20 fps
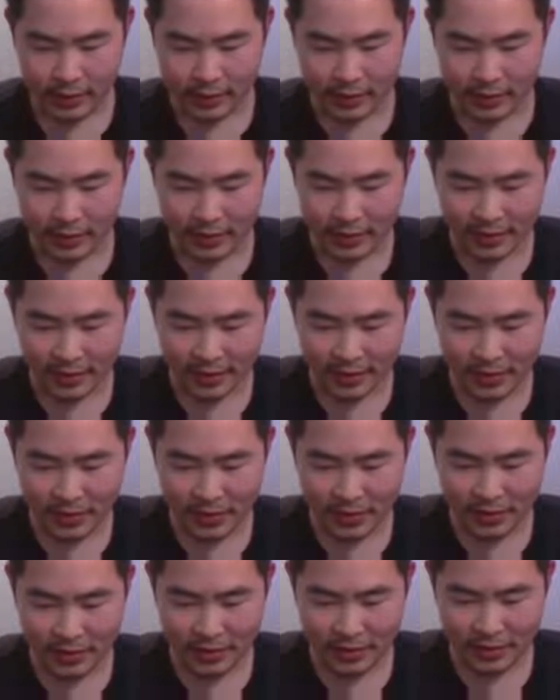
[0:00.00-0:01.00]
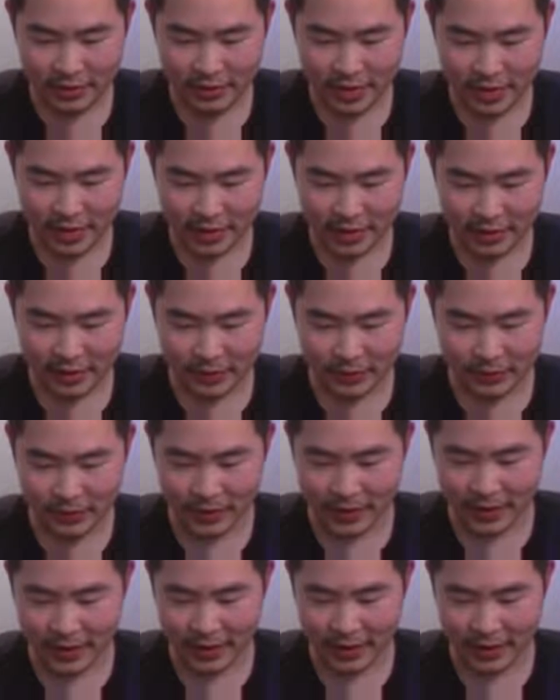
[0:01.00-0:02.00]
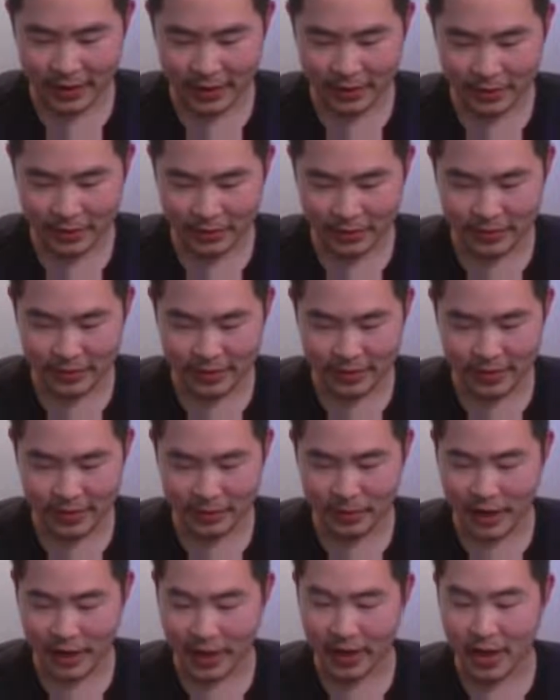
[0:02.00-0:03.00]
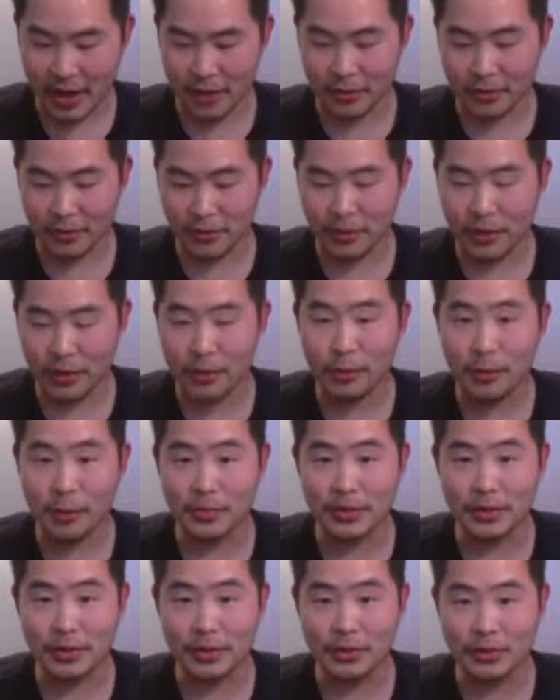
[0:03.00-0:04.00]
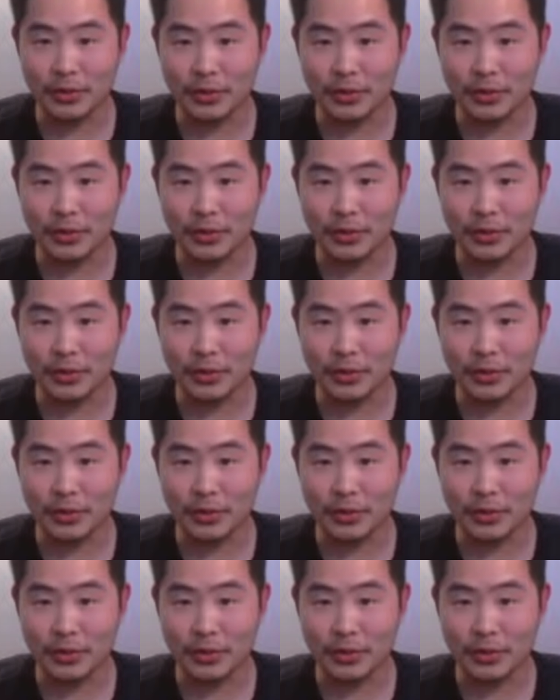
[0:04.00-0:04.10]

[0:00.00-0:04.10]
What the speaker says: Let me try this one. I can use the black character's 1 orb skill